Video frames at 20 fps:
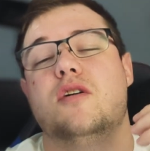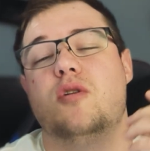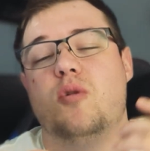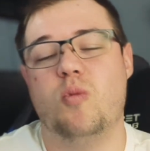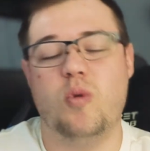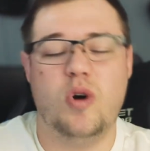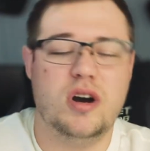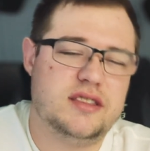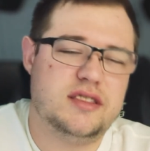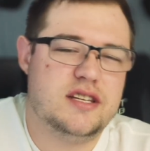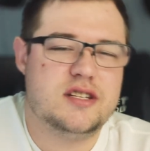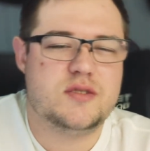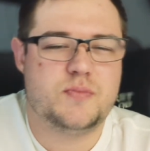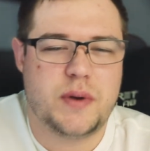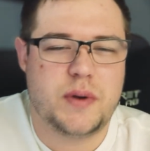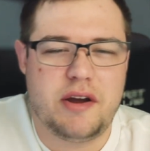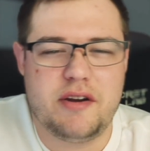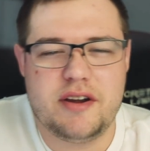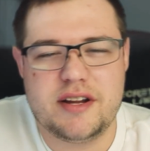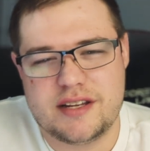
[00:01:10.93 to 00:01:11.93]
What this
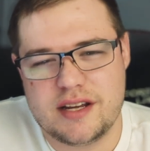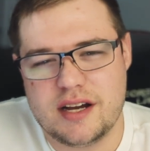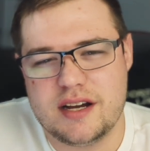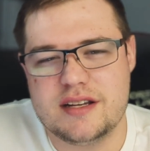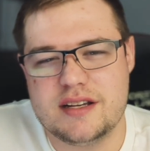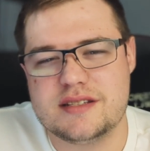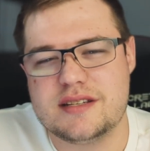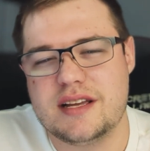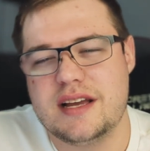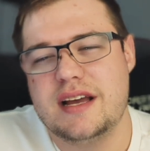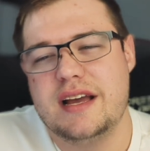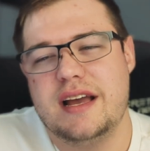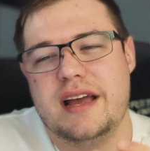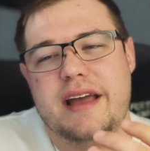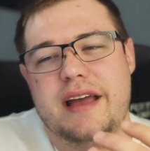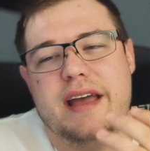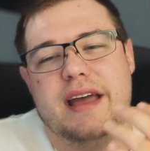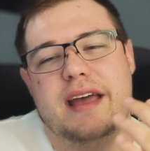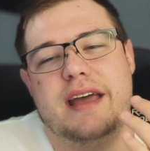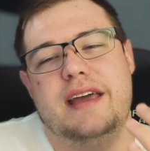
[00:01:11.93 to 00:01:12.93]
berry does
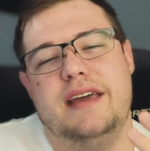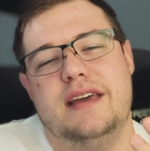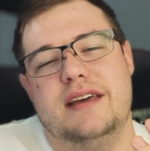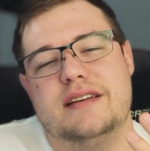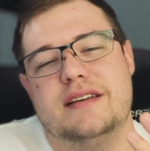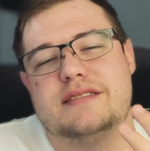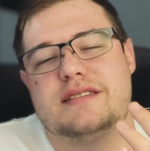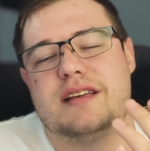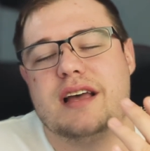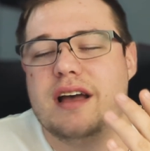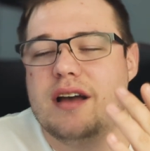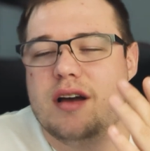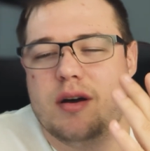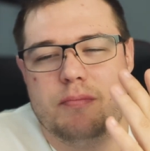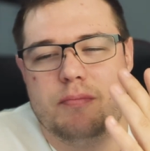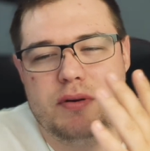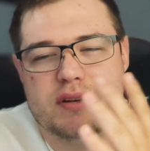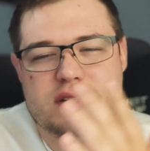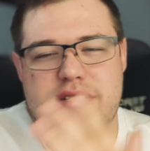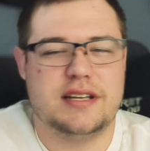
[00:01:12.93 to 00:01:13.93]
is
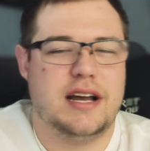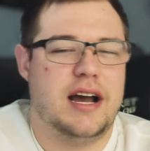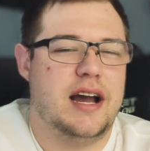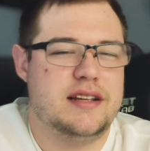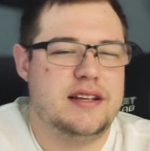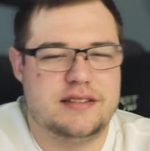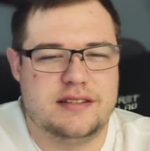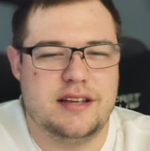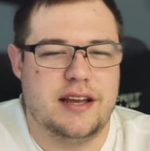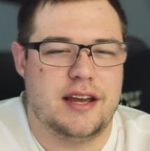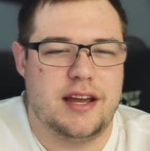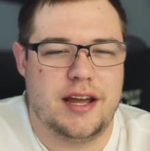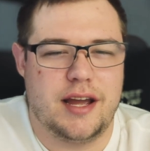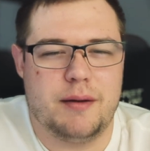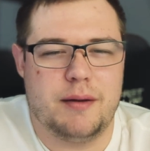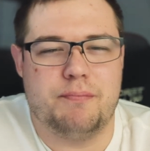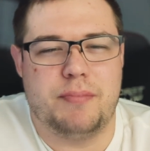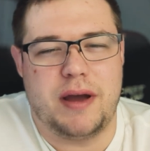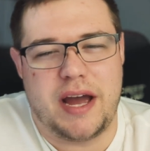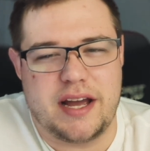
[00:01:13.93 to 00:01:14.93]
besides taking
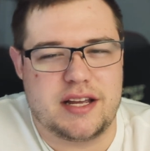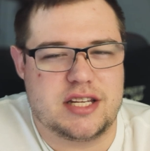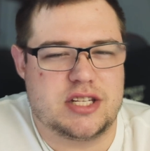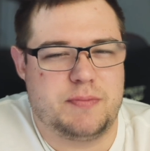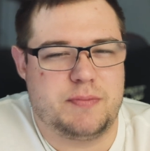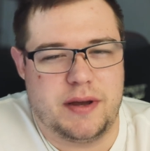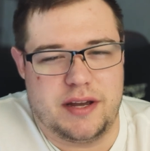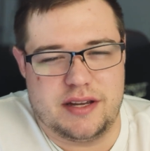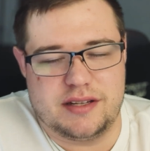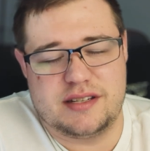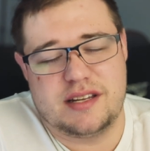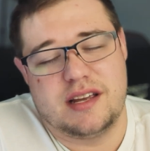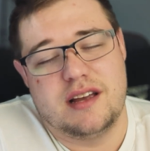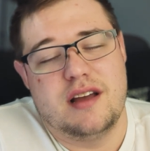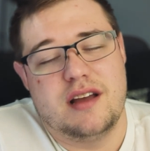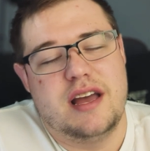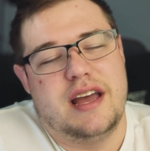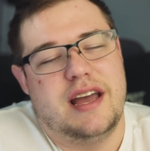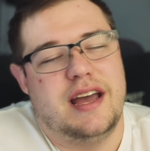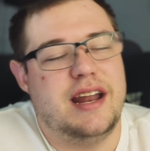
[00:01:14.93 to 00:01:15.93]
up bag space,
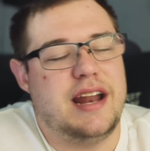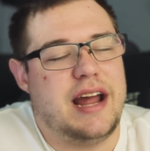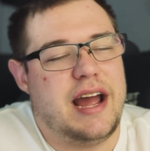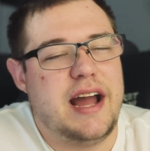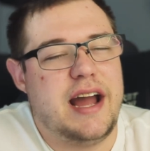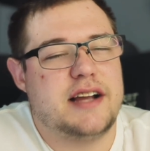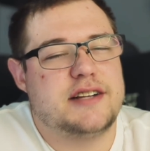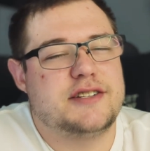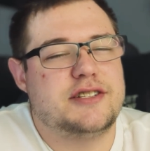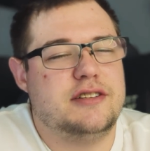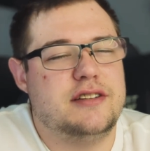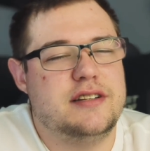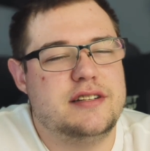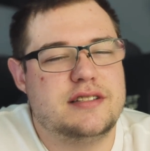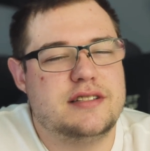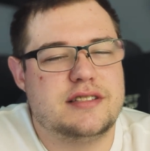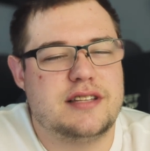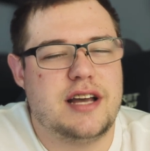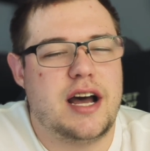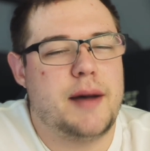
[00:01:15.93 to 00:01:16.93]
it actually
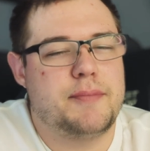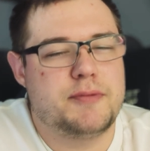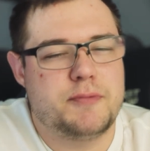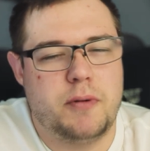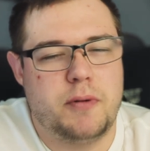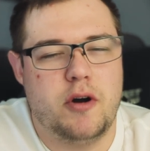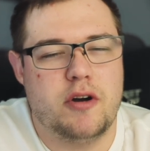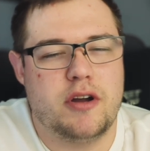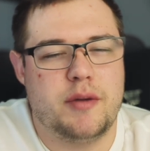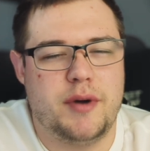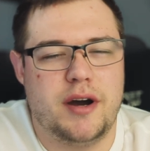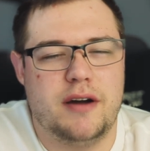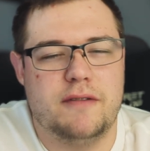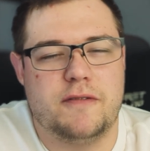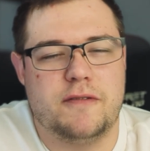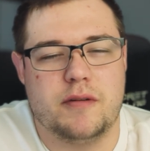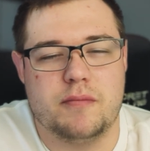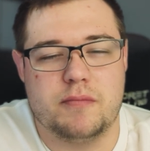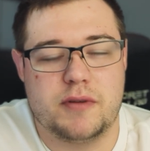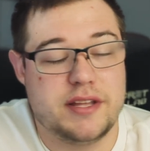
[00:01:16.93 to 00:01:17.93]
stops Pokemon
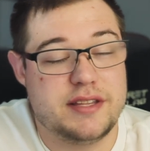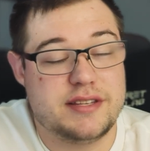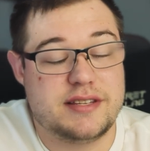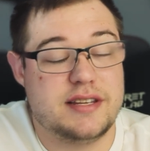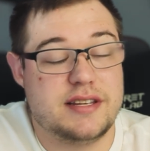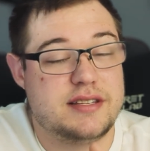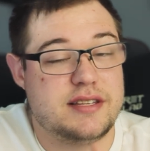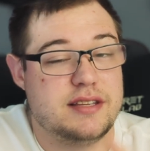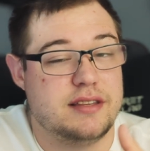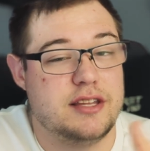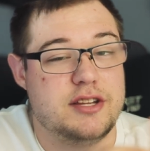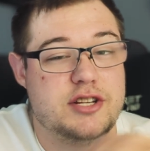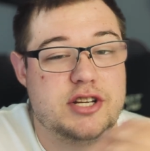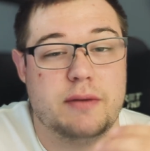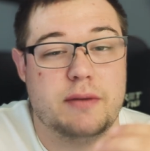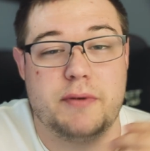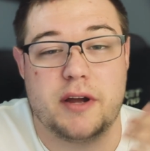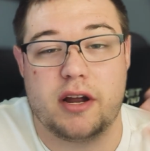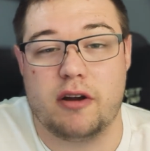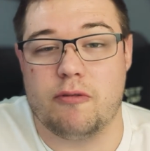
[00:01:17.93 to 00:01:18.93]
from consistently
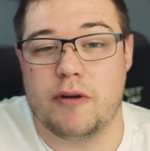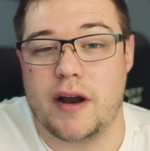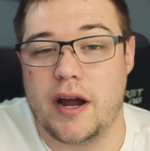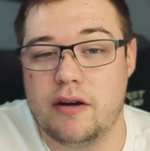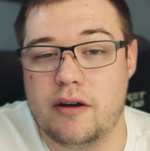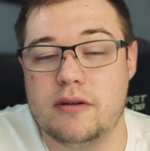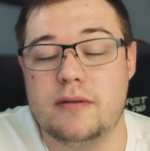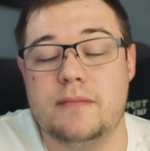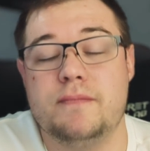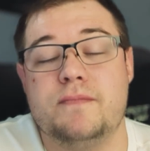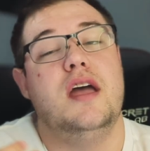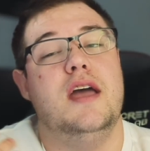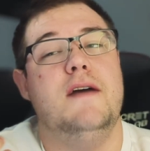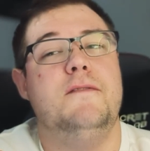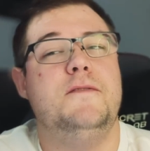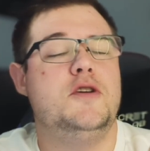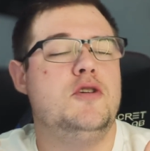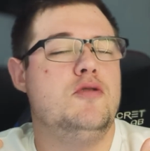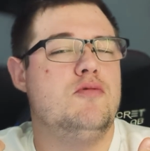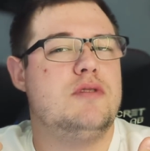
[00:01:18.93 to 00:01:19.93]
jumping around.
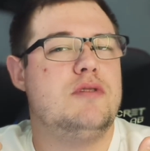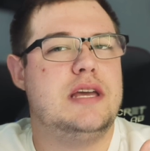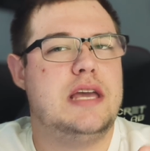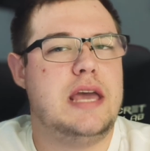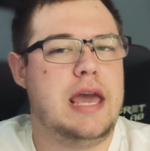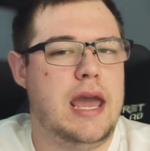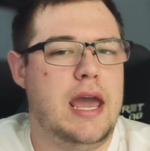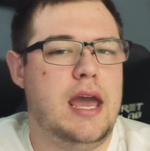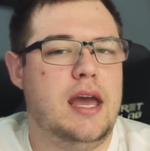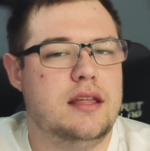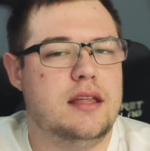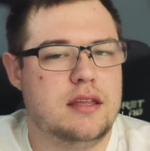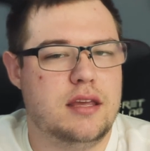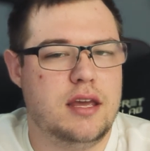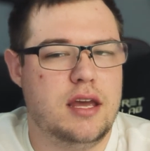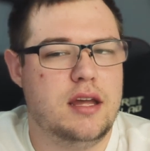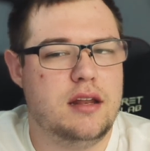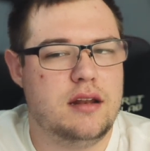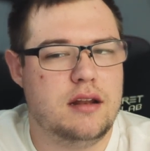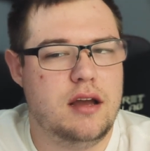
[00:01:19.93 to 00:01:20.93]
If you can't
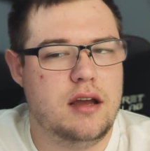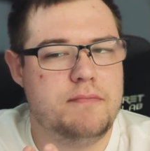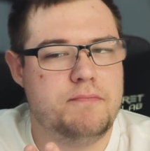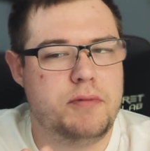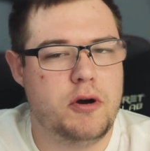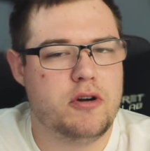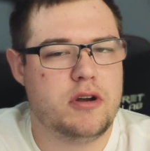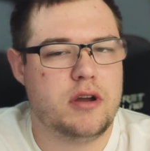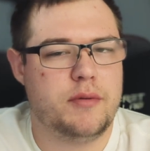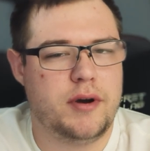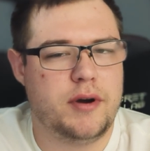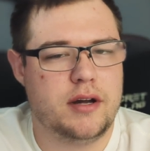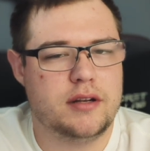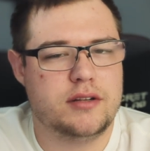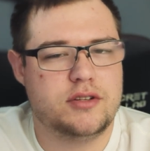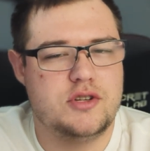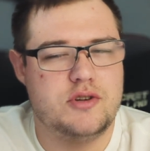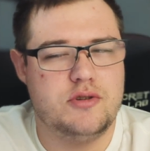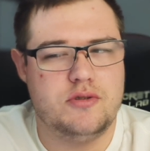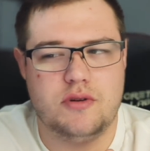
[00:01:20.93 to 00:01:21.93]
get a
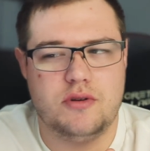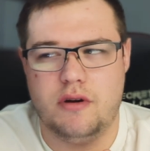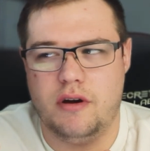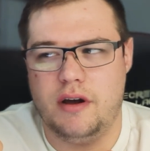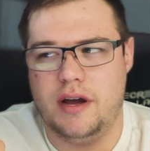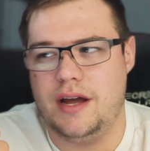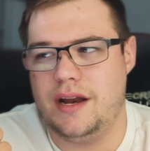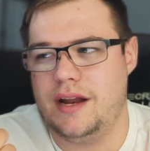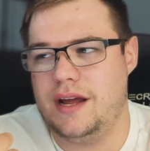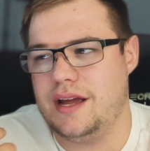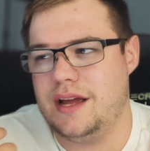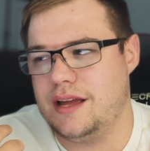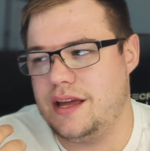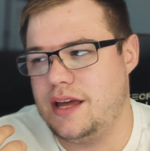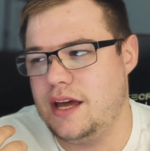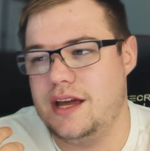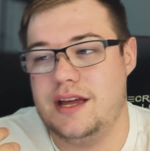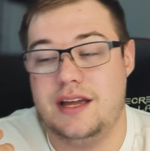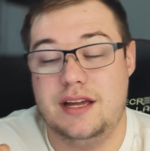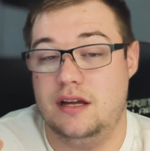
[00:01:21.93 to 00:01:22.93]
Pokemon to go ahead and
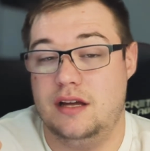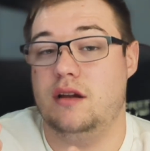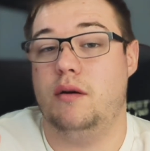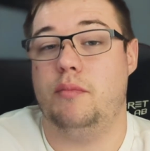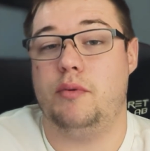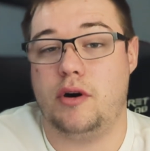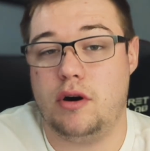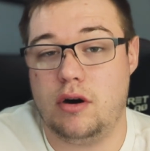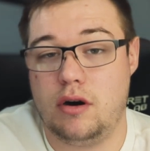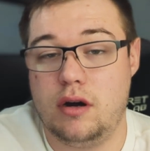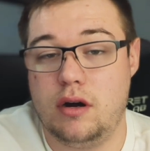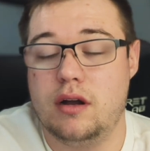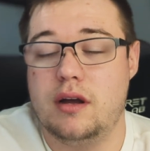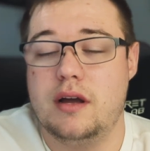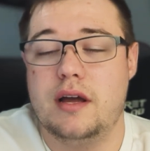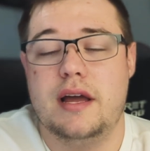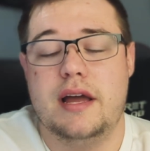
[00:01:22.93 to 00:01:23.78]
get in a ball,